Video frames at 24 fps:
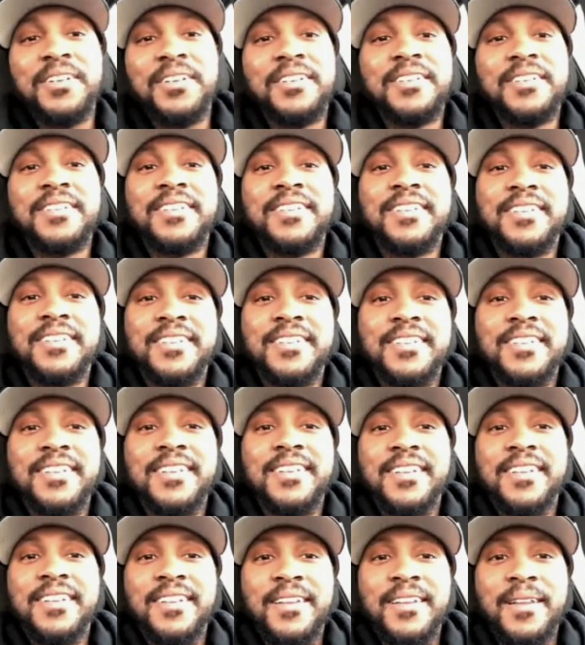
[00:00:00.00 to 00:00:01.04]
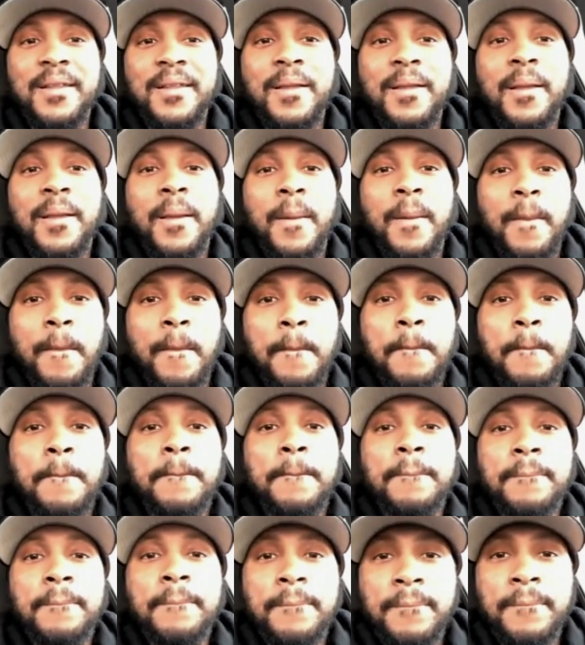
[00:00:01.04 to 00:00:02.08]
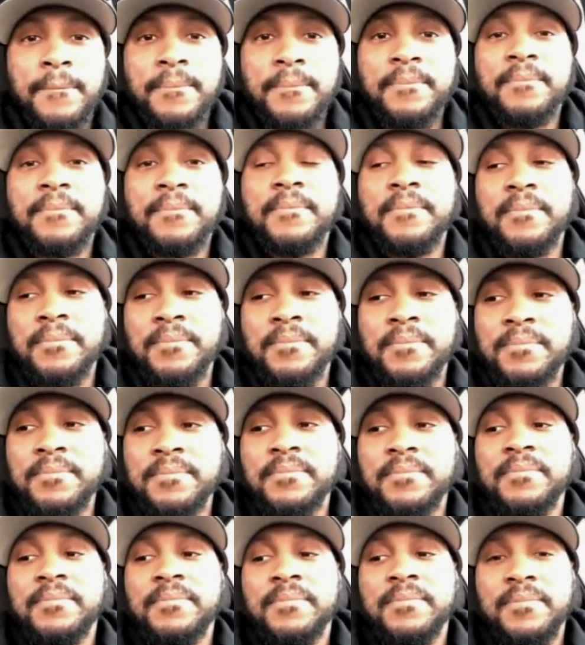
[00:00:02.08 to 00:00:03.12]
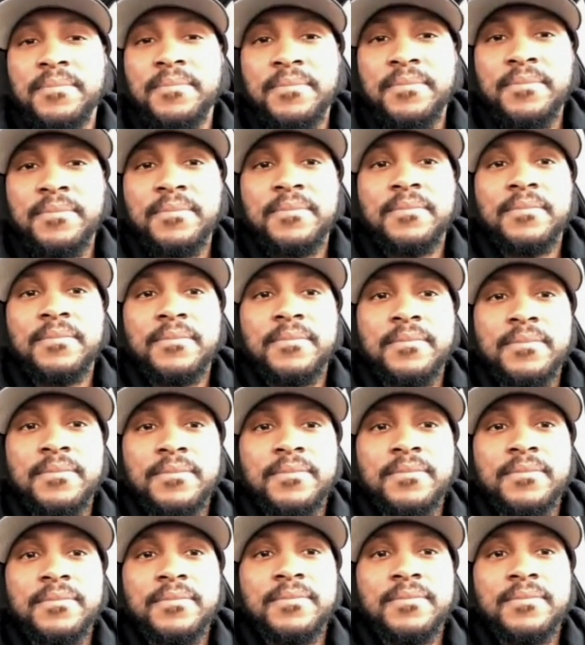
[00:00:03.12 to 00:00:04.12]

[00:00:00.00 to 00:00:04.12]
Mm-hmm. That's pretty dope. That's pretty dope. All right, boo.